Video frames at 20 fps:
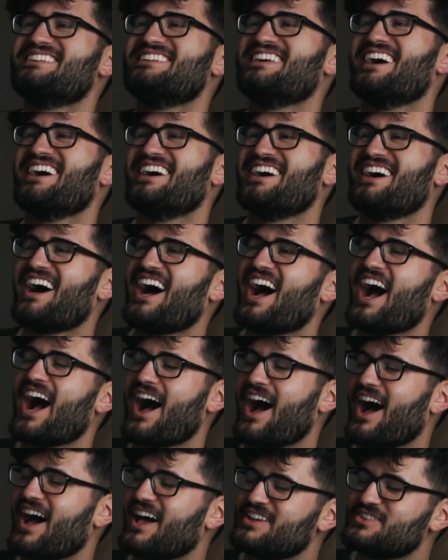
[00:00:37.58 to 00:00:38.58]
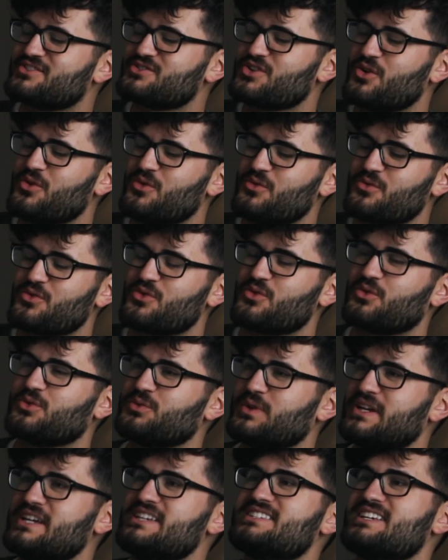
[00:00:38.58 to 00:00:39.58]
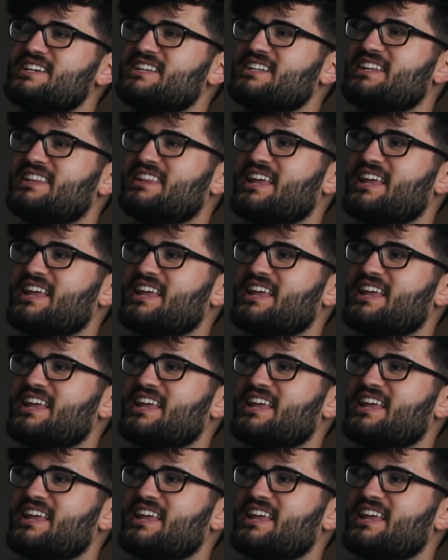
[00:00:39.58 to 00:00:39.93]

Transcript: Yeah. So the reason